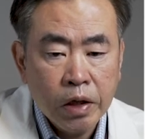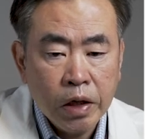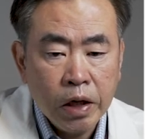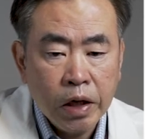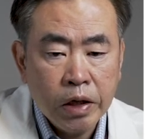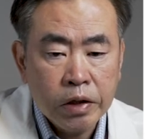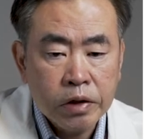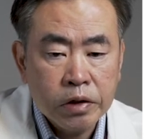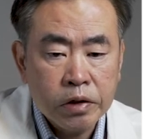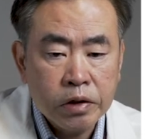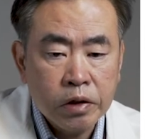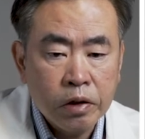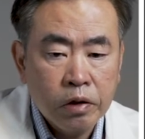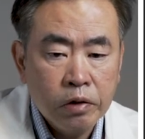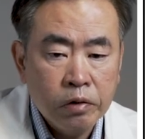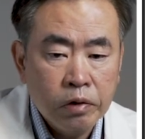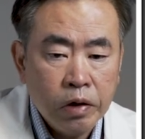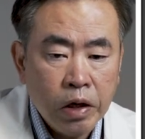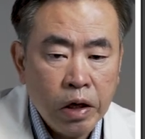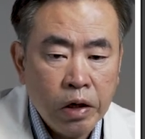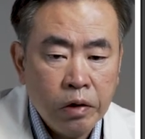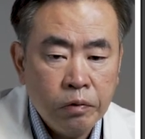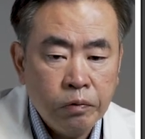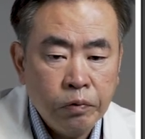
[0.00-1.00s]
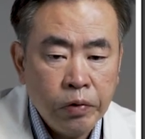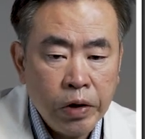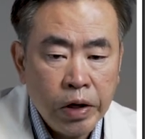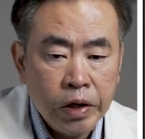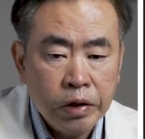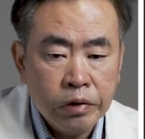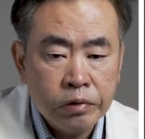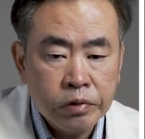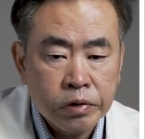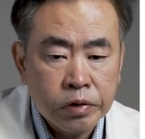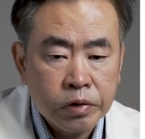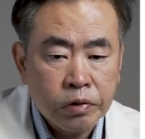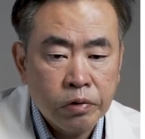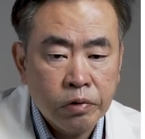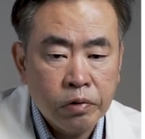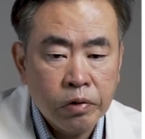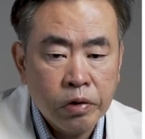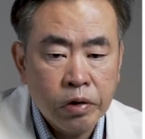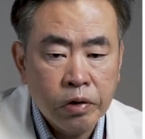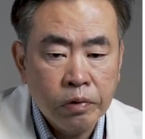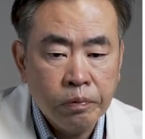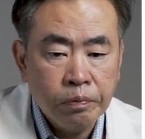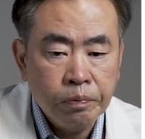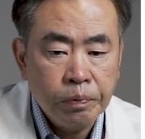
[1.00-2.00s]
And so a RANO
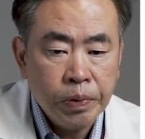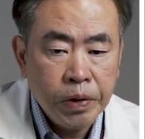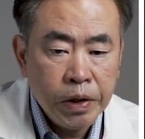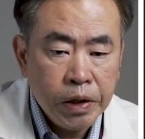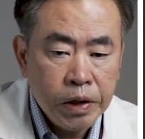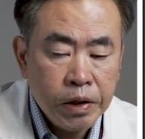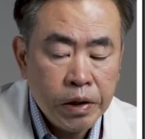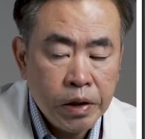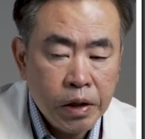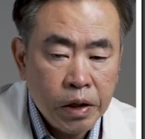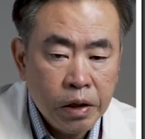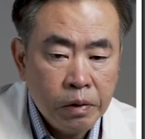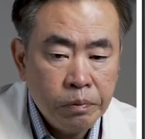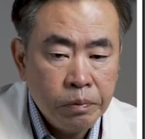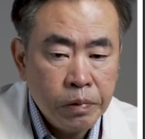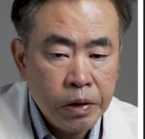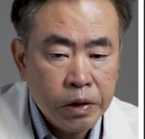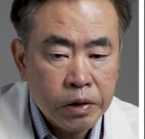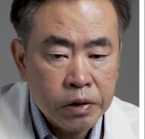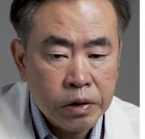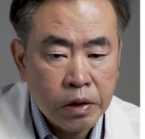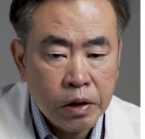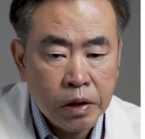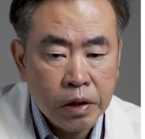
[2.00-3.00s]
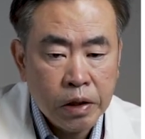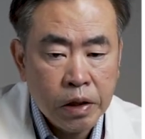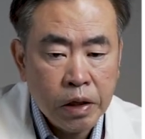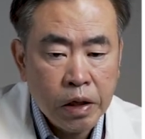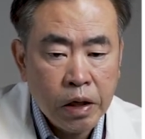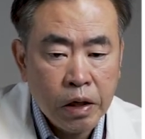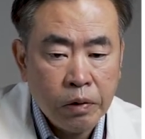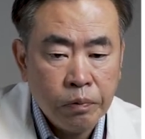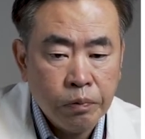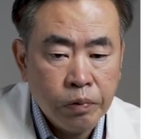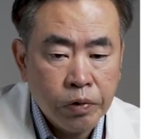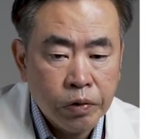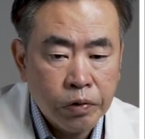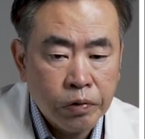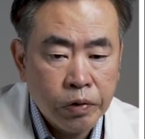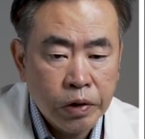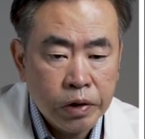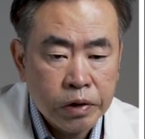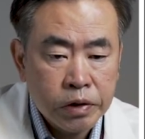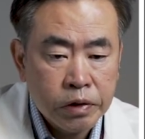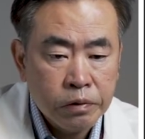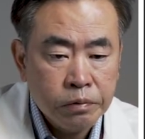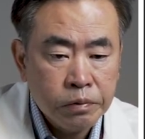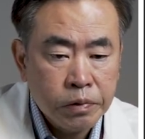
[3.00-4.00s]
score of PD means that they have
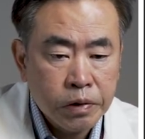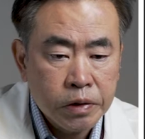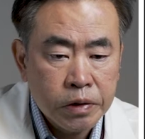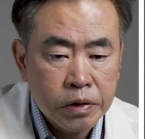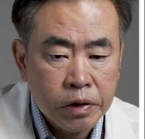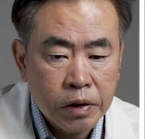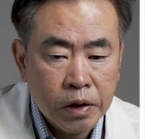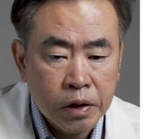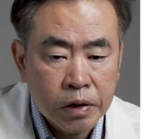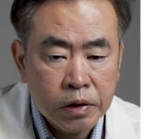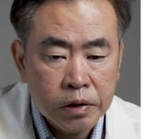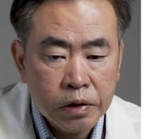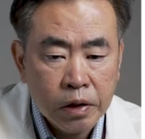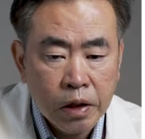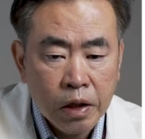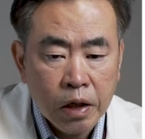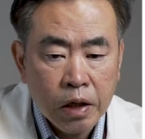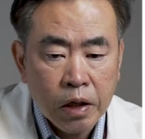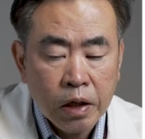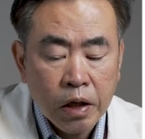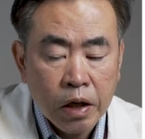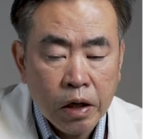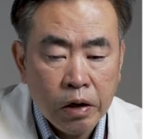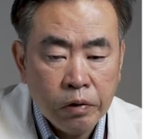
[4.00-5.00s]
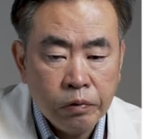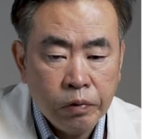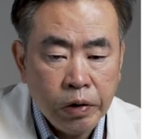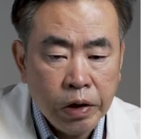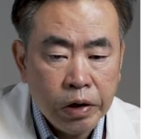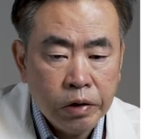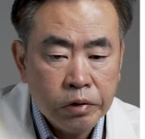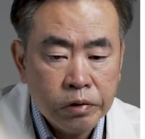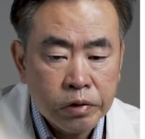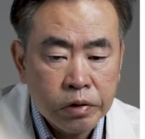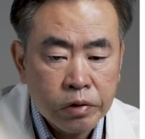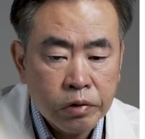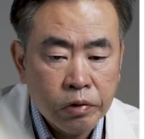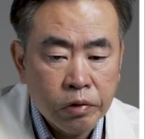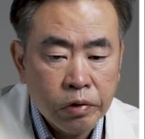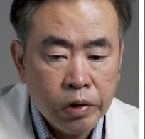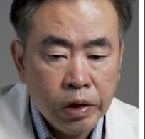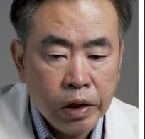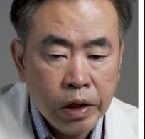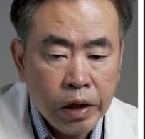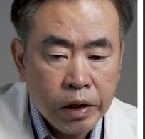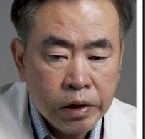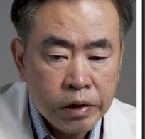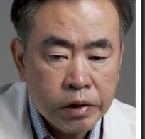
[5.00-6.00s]
progressive disease. A RANO score
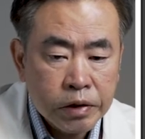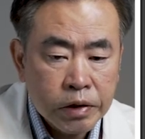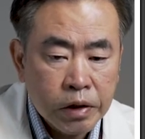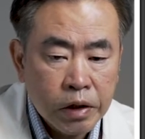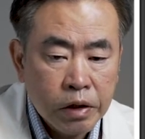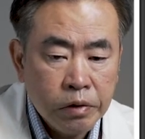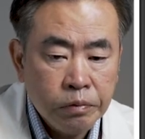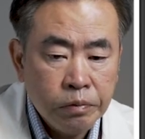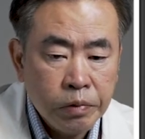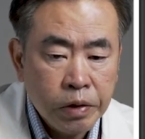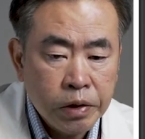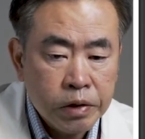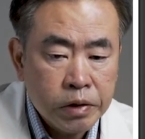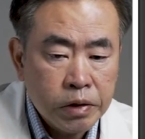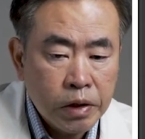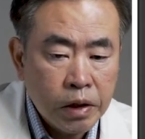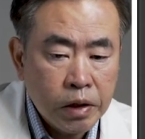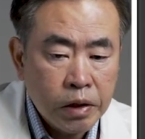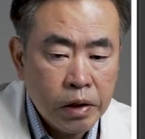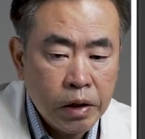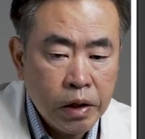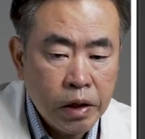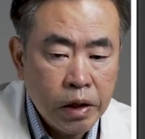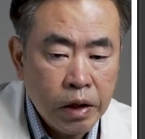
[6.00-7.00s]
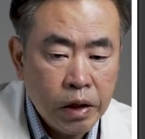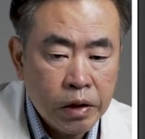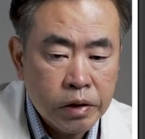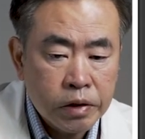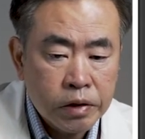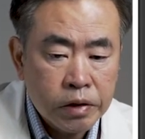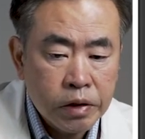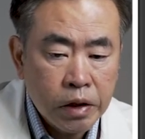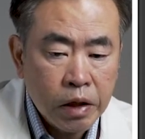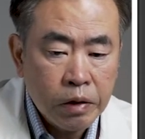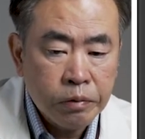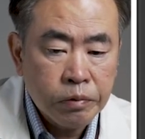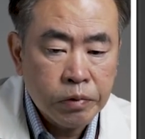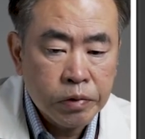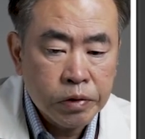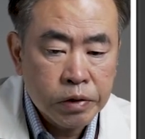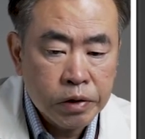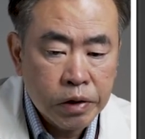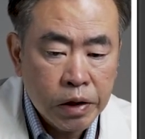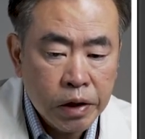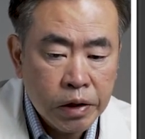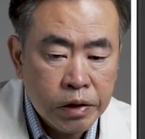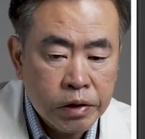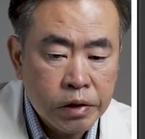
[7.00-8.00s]
of SD means that they have
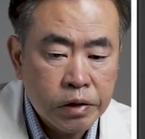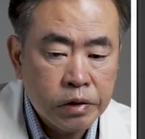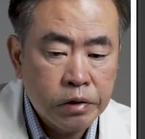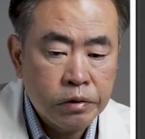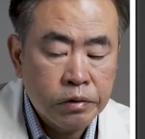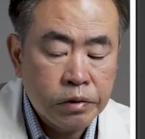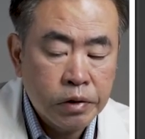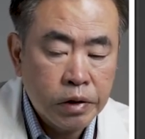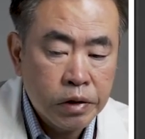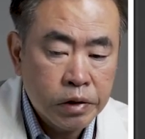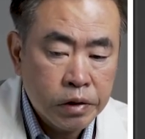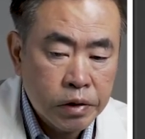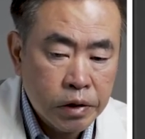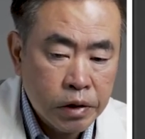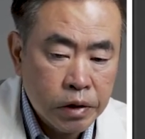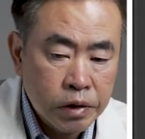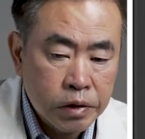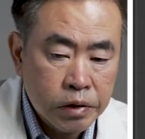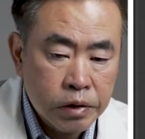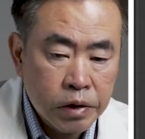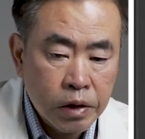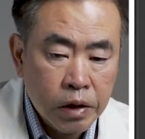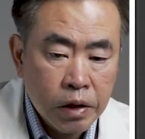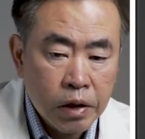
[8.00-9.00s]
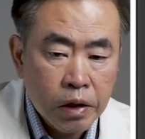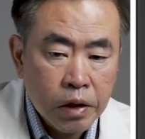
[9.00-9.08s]
stabilization of disease.